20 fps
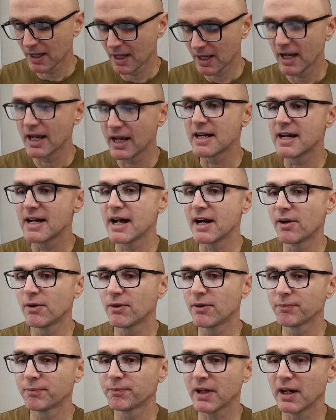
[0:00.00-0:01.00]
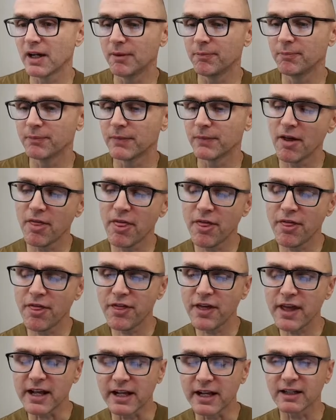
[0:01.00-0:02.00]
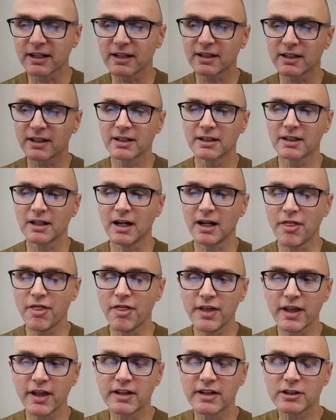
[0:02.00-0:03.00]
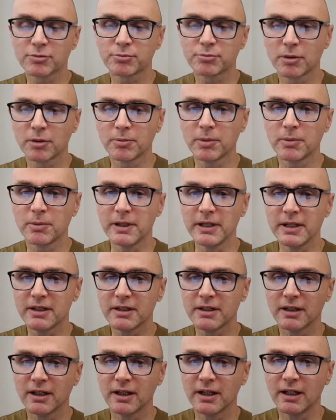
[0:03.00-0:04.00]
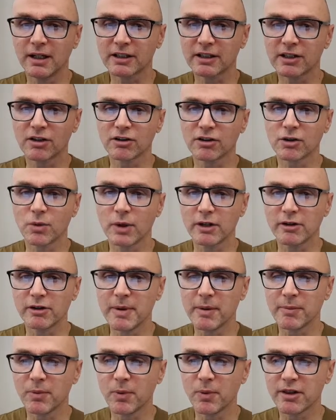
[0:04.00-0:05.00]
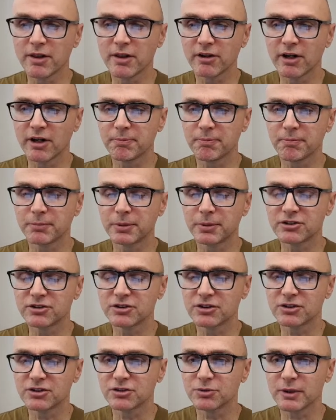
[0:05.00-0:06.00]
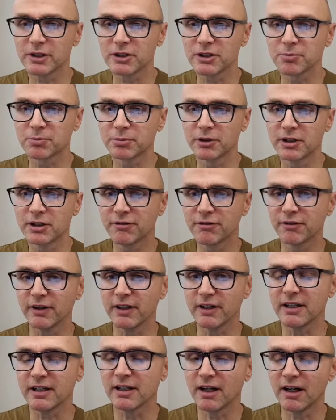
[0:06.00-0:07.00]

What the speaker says: Now I think that's probably, I can't quite remember whether I pressed the switch briefly.